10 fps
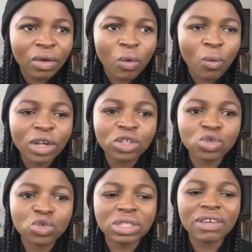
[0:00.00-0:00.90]
what do
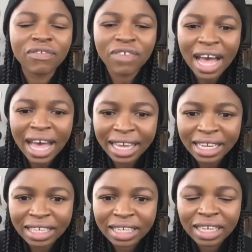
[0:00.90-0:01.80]
you
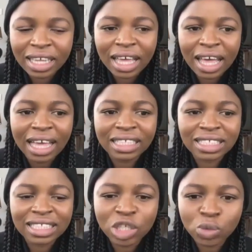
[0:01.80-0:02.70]
define as
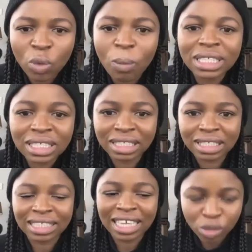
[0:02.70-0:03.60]
sex work? Masithi
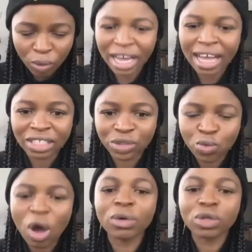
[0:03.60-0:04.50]
sex workers,
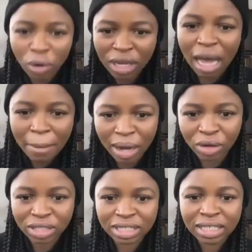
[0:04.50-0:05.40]
who are we talking
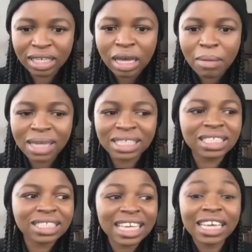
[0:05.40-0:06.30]
about?
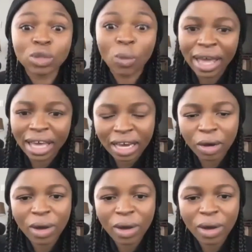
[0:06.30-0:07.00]
Masithi sex work, what